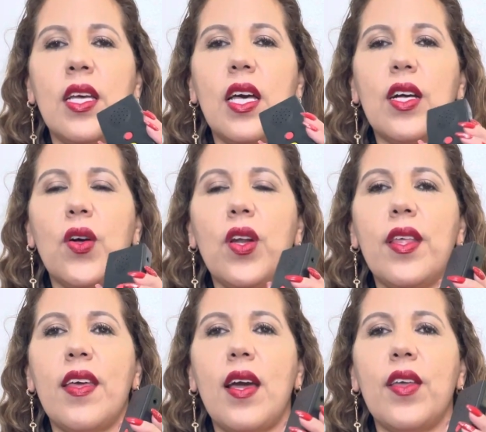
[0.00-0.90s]
A color
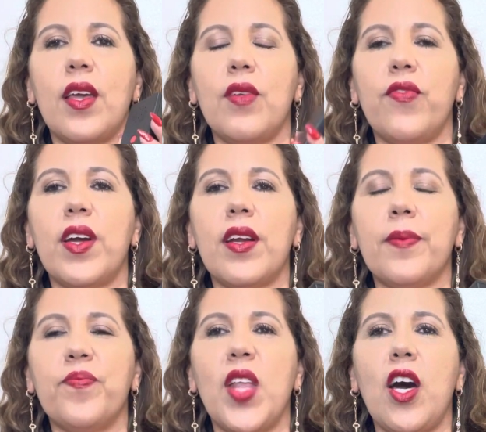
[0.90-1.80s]
identifier.
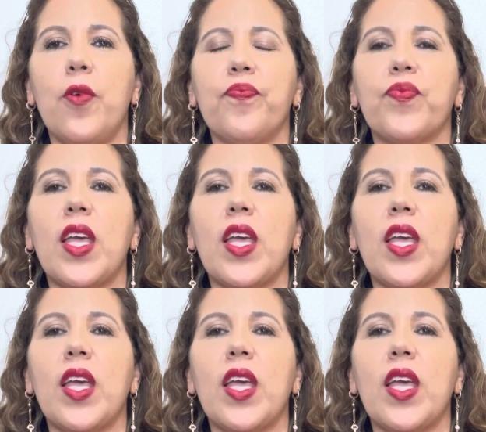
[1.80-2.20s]
Now,